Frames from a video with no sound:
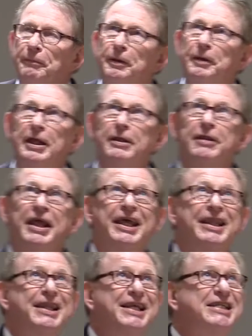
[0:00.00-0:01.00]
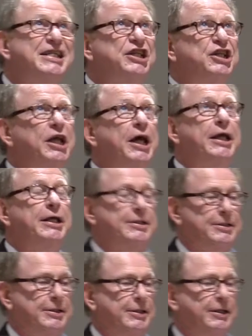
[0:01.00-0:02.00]
In this
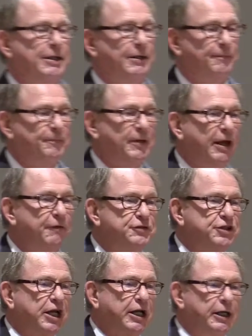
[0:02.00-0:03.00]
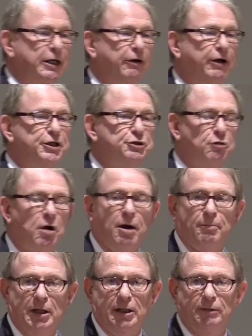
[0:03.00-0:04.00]
state of secondary
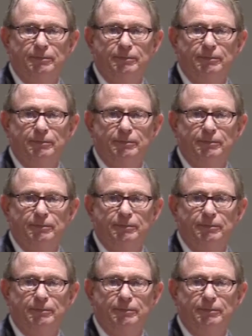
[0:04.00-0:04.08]
trauma,